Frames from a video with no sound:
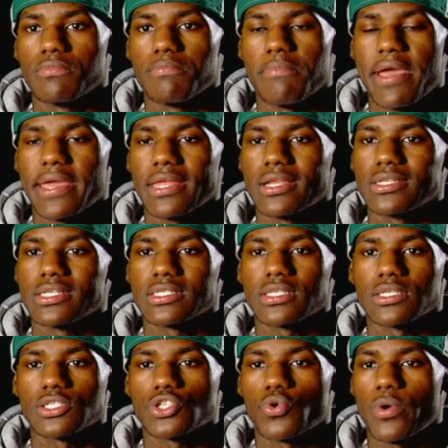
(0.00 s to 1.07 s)
make it just
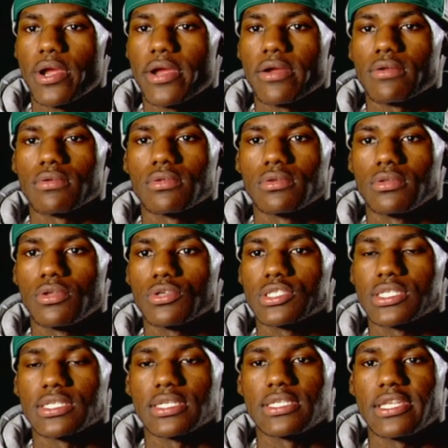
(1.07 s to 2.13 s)
a square. You know, it's
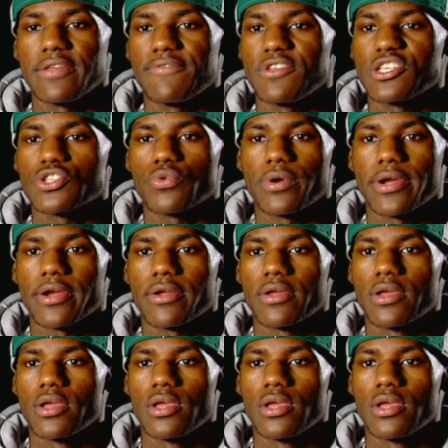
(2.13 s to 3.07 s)
just a TV square.